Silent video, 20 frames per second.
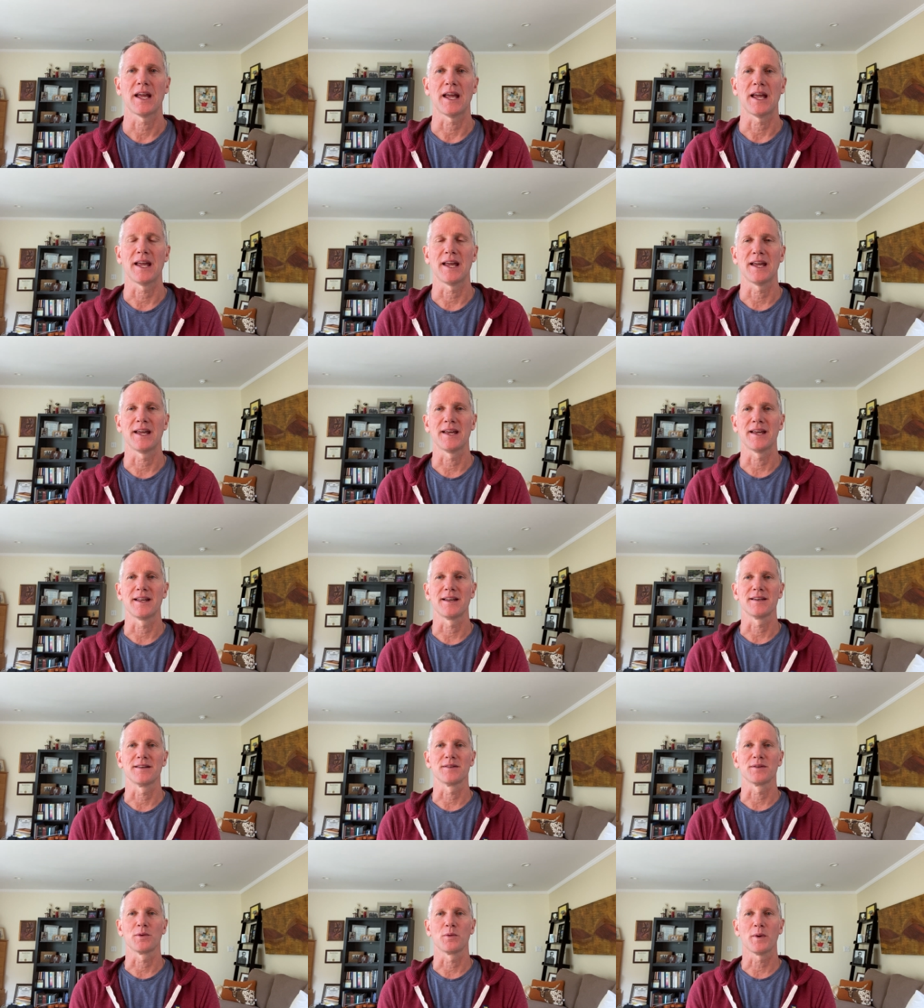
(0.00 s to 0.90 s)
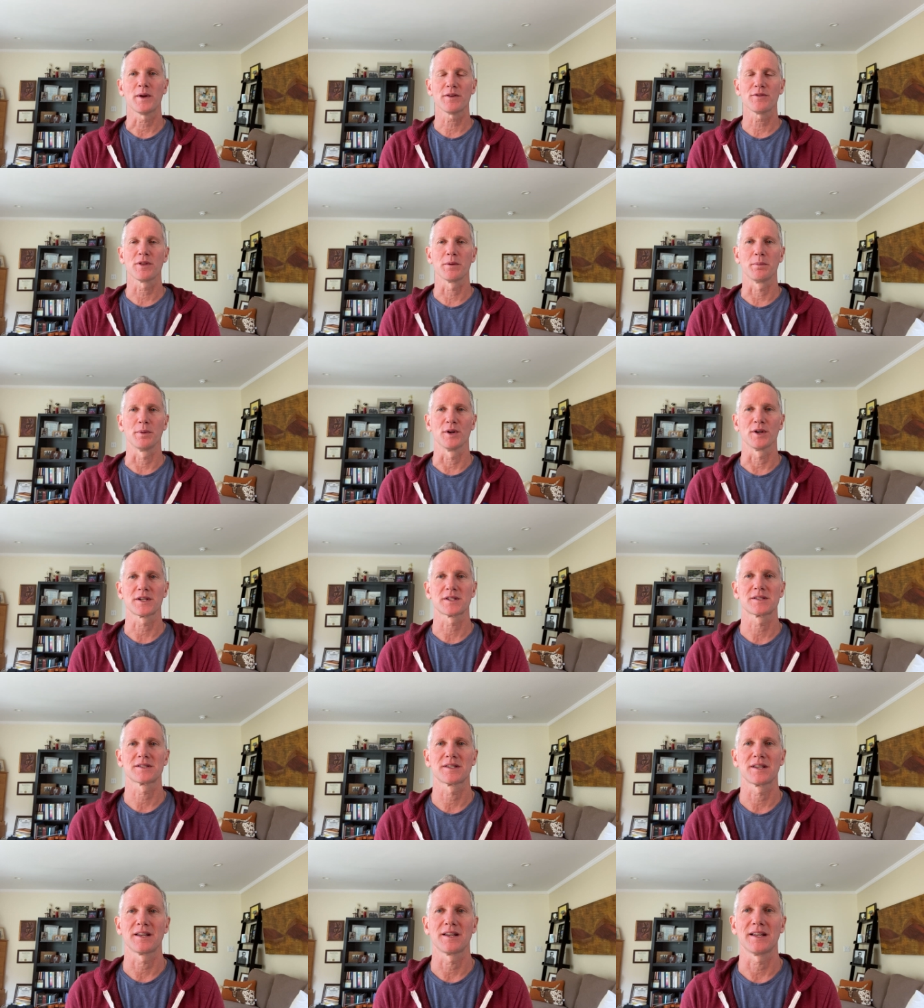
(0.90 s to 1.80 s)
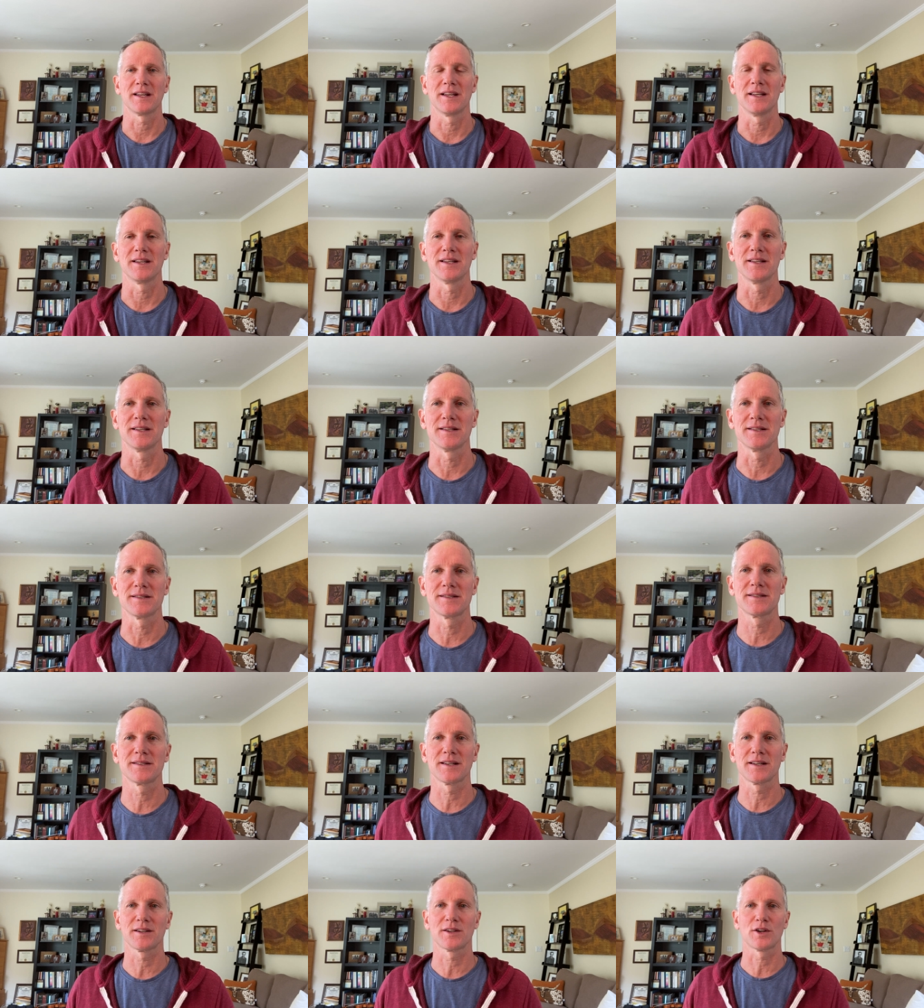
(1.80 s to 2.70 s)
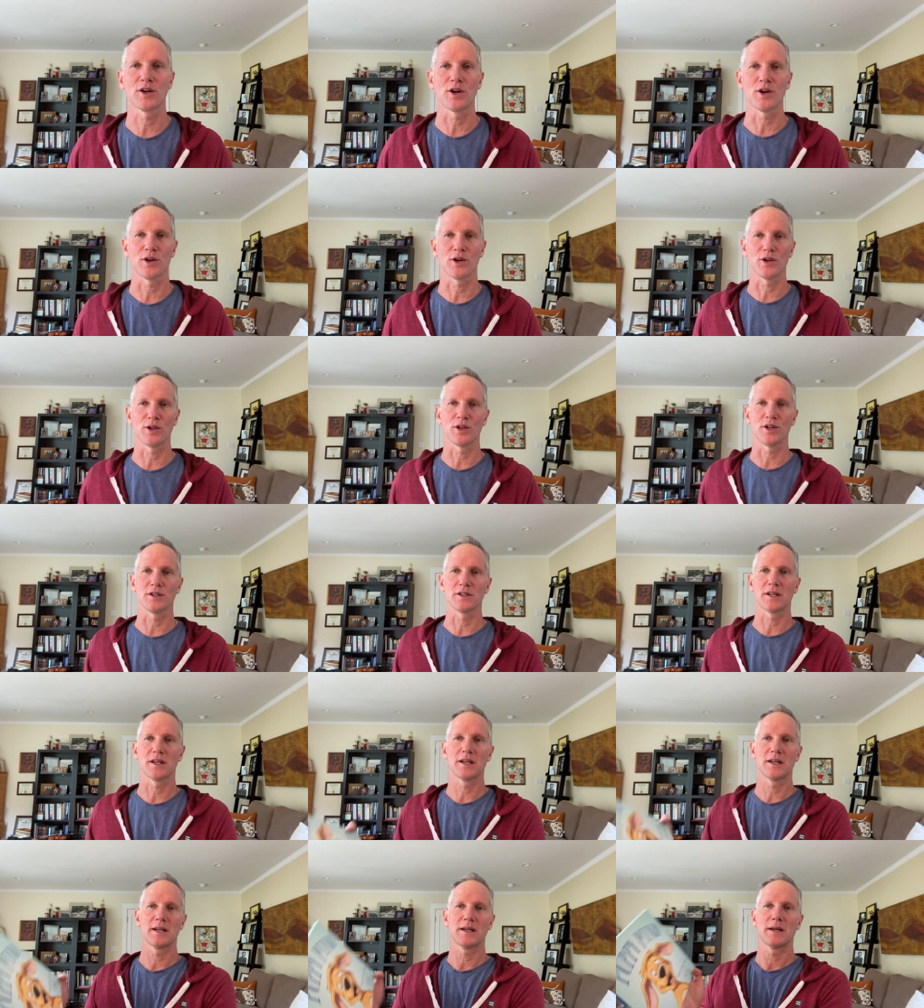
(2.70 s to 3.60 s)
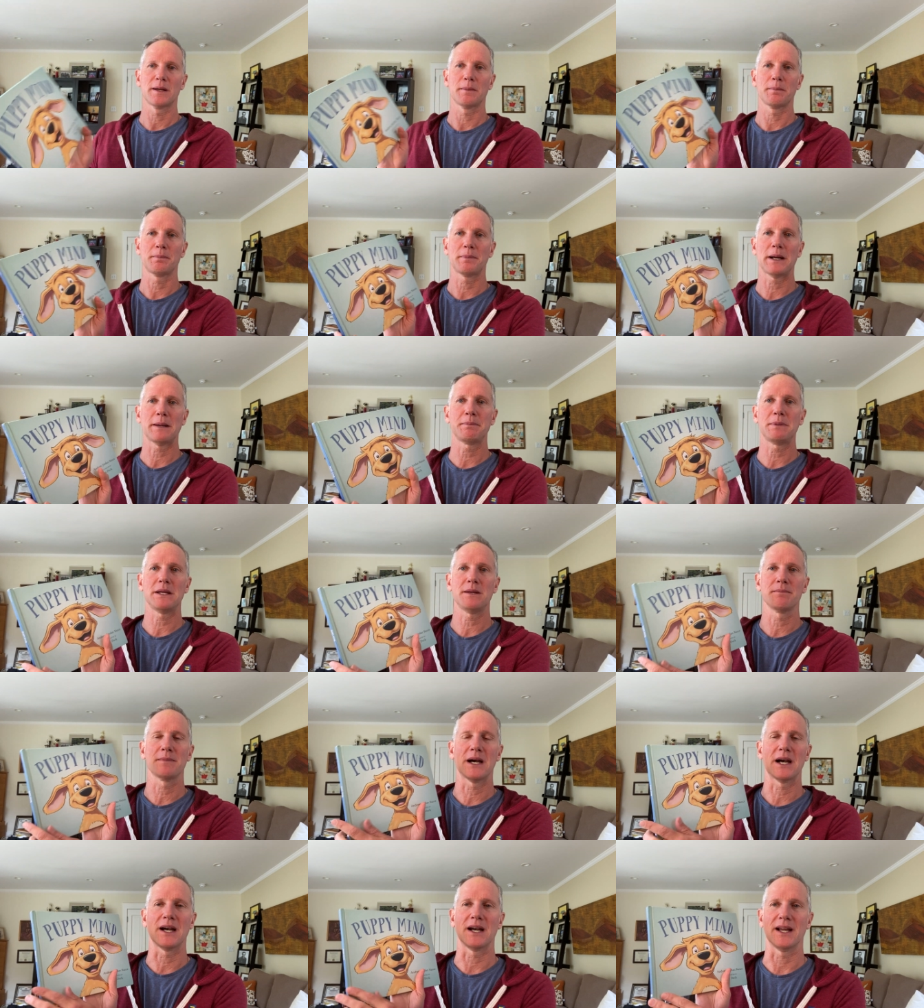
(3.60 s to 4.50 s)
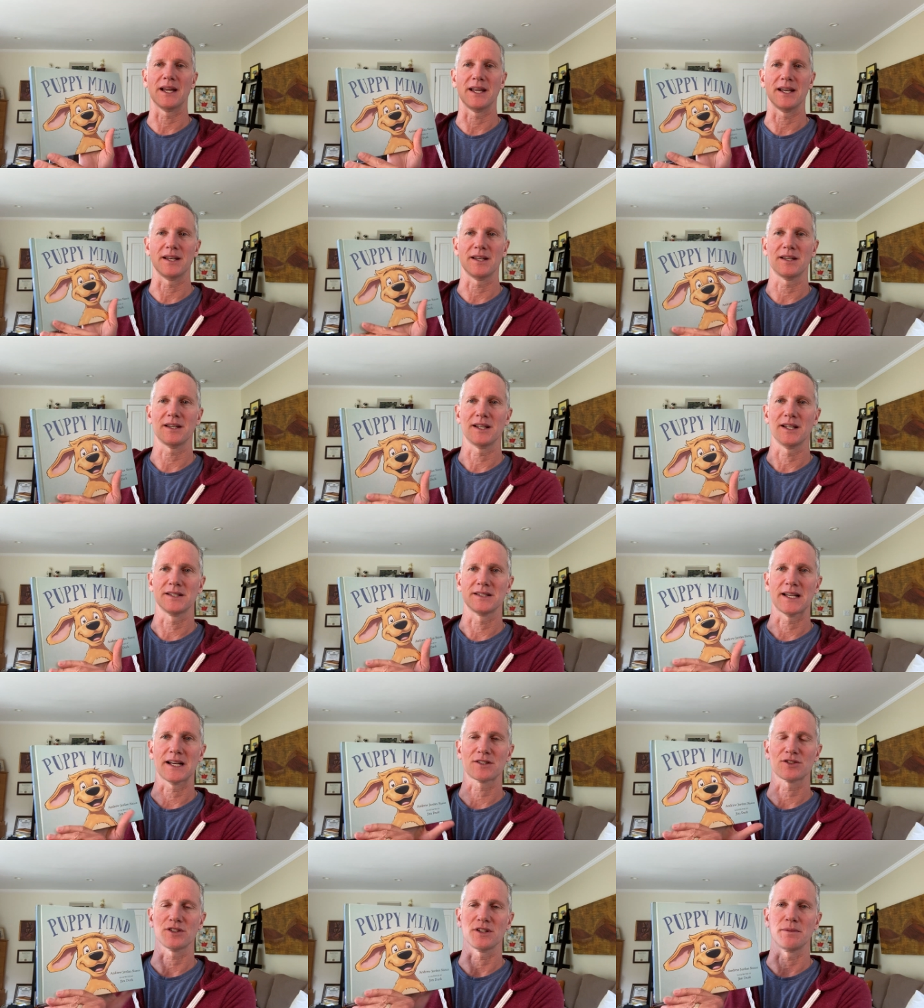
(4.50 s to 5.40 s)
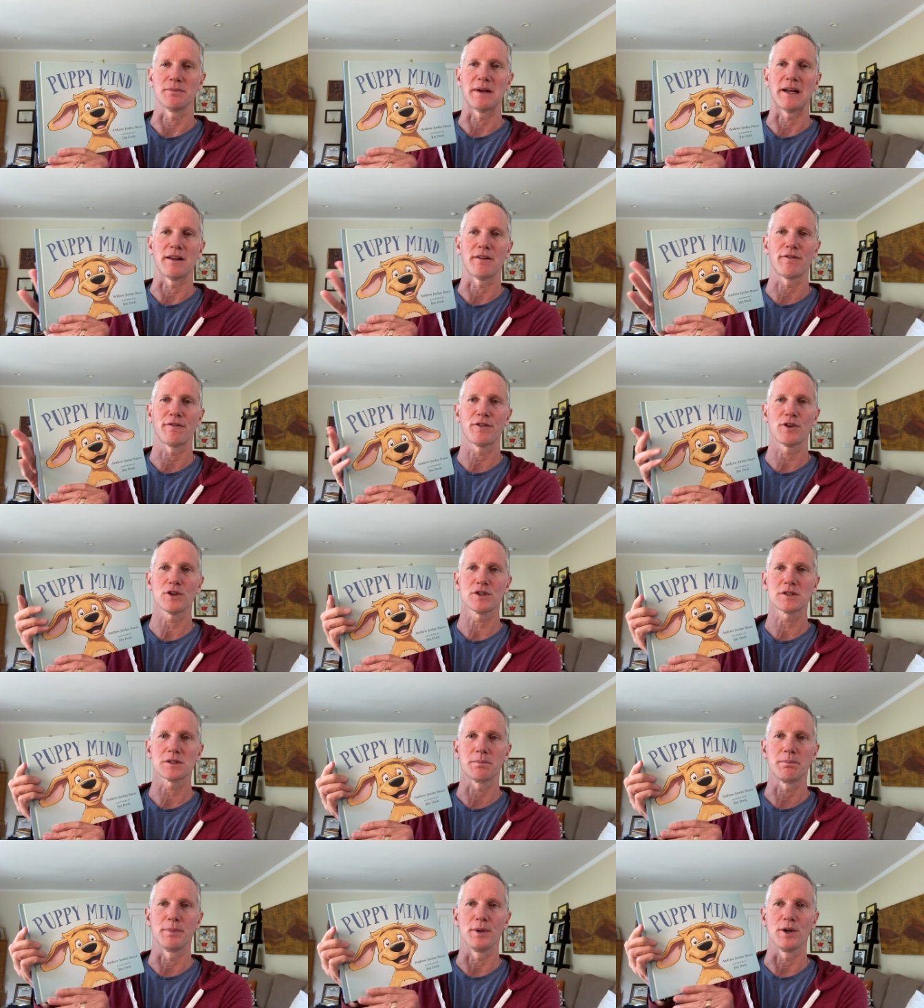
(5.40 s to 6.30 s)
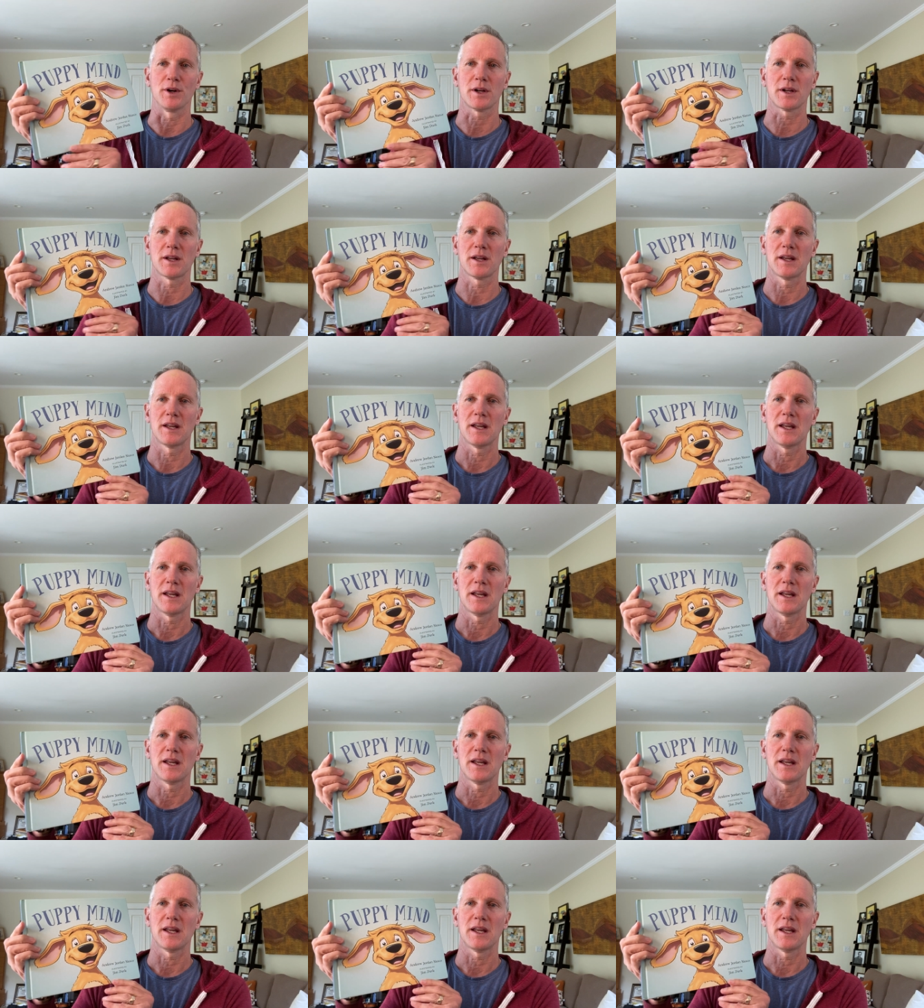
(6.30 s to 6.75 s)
And one of the books is called Puppy Mind. It's actually my first book